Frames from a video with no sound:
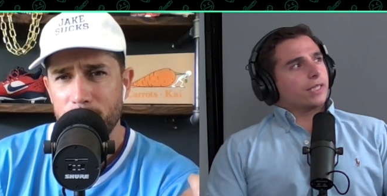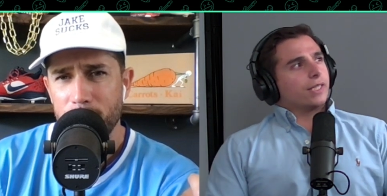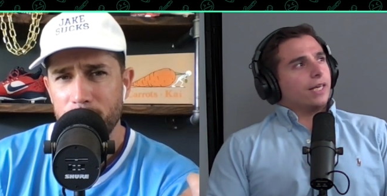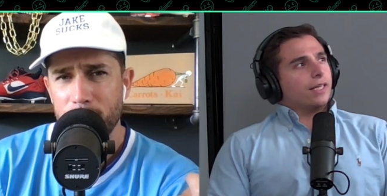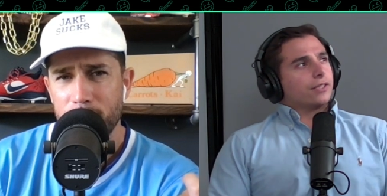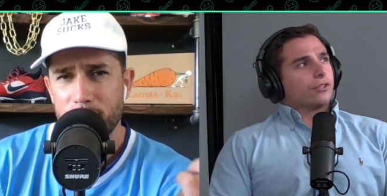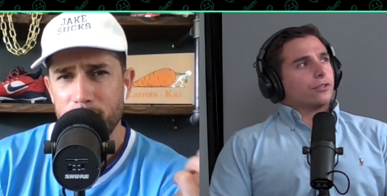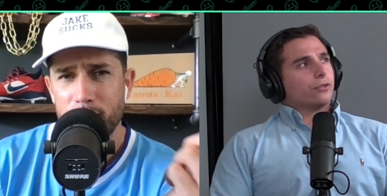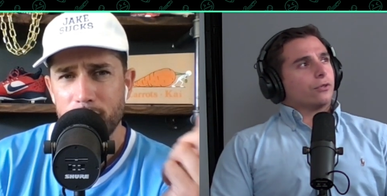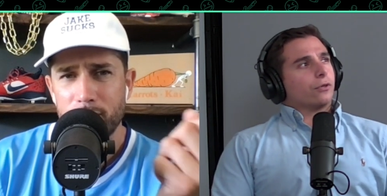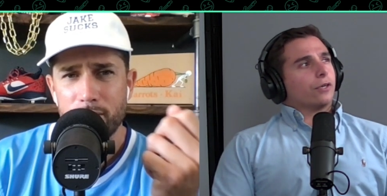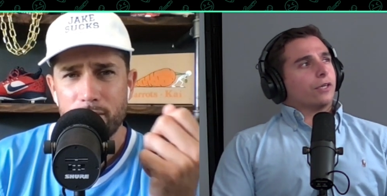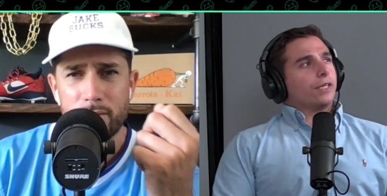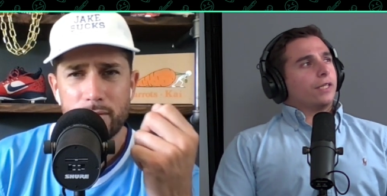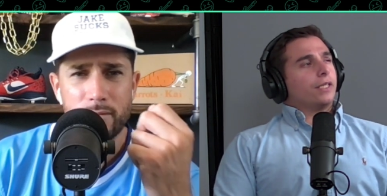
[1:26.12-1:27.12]
Speaker 1: a case
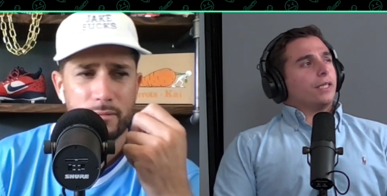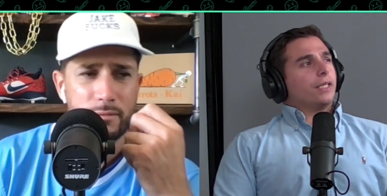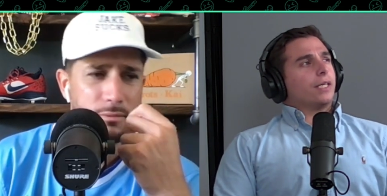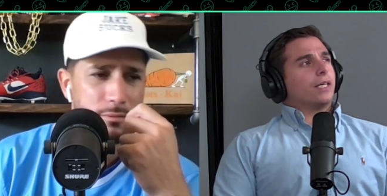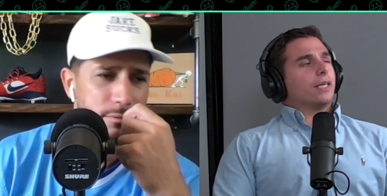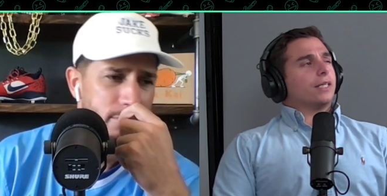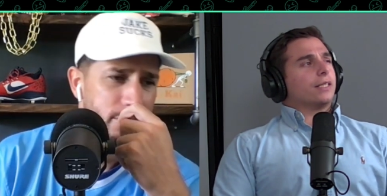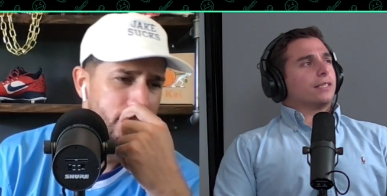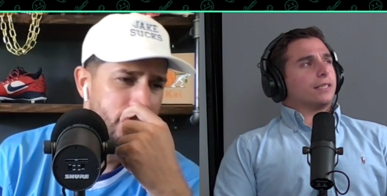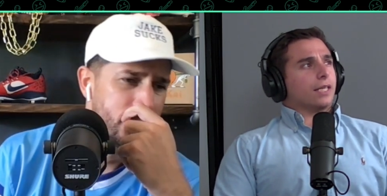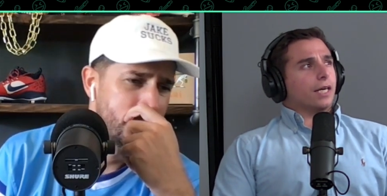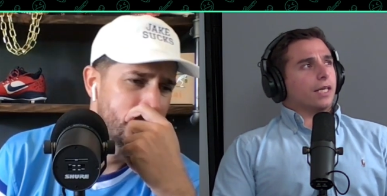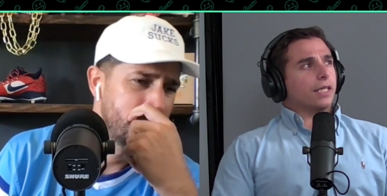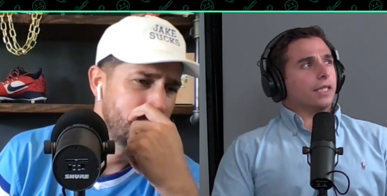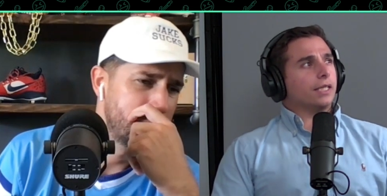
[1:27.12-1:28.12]

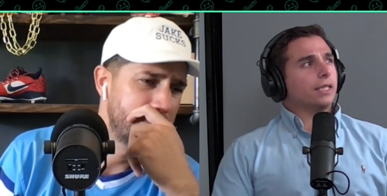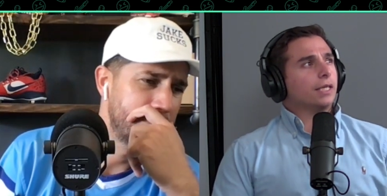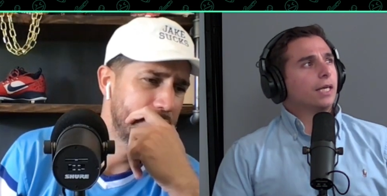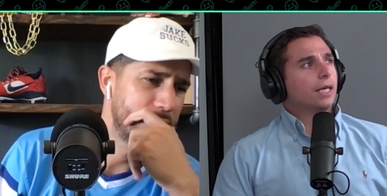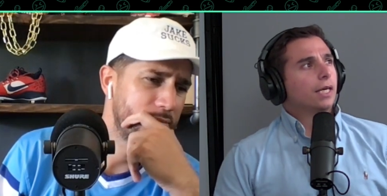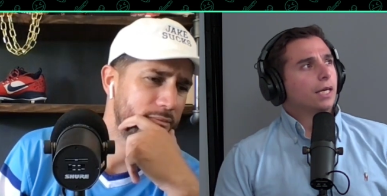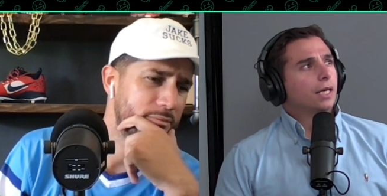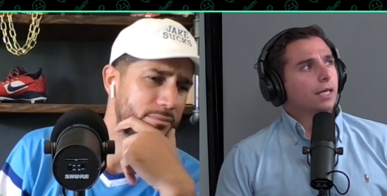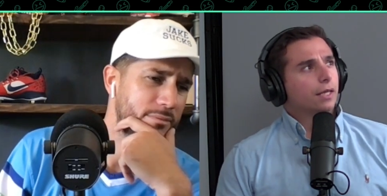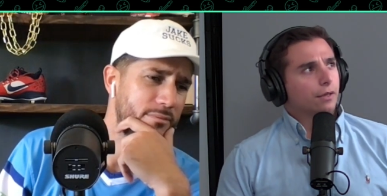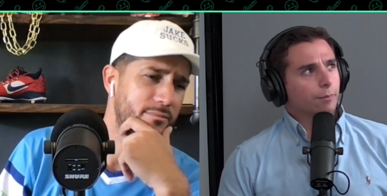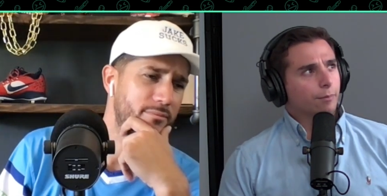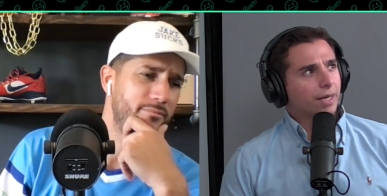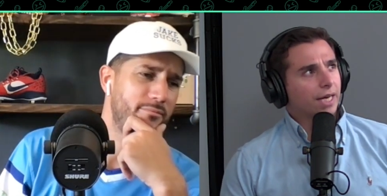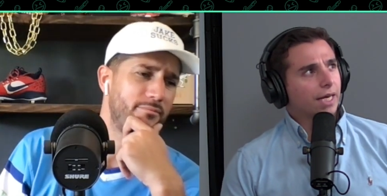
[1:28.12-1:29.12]
study. The
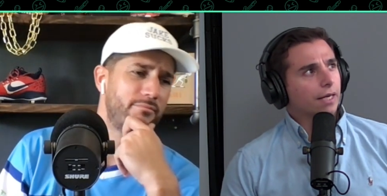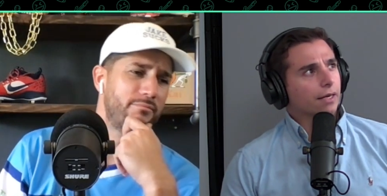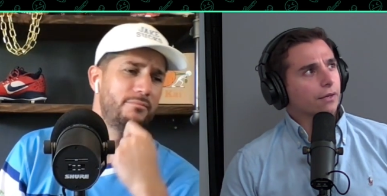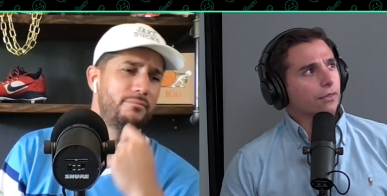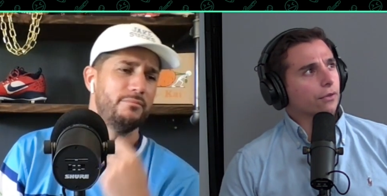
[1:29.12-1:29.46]
man,